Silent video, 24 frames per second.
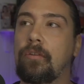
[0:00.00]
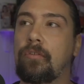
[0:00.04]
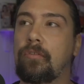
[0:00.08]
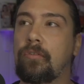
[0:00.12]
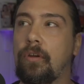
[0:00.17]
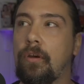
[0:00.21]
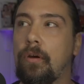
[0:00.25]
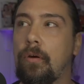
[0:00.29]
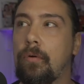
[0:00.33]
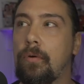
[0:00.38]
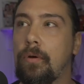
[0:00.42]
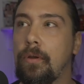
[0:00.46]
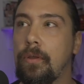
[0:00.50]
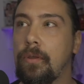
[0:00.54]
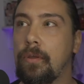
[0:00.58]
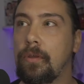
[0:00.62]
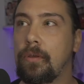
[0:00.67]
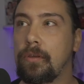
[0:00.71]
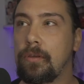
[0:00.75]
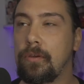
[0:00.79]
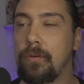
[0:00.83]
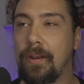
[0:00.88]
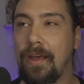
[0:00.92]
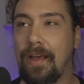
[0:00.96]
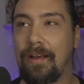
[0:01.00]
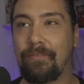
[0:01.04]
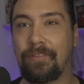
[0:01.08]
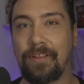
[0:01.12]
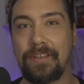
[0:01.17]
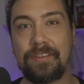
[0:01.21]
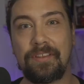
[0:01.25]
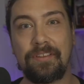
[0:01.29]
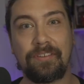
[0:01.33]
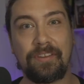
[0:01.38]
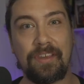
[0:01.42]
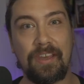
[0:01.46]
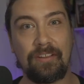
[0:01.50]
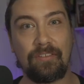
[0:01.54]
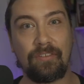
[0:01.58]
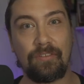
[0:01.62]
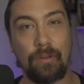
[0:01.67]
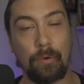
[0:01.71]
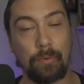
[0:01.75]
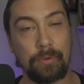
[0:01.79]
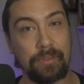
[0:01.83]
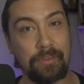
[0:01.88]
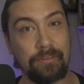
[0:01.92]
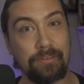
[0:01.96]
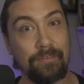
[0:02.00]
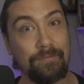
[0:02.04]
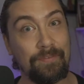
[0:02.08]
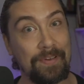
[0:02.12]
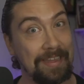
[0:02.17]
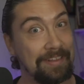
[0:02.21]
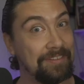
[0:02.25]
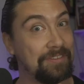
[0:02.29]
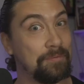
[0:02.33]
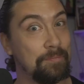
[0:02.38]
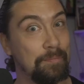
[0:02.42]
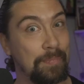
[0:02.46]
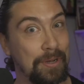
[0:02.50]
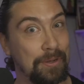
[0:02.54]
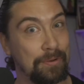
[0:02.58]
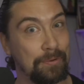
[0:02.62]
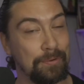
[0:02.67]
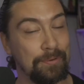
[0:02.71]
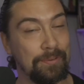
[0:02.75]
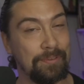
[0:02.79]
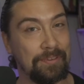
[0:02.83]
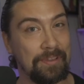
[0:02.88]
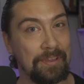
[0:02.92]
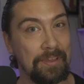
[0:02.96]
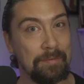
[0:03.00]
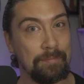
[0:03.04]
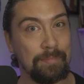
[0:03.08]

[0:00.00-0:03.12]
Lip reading: So you'd have like these kids knowing these advanced modes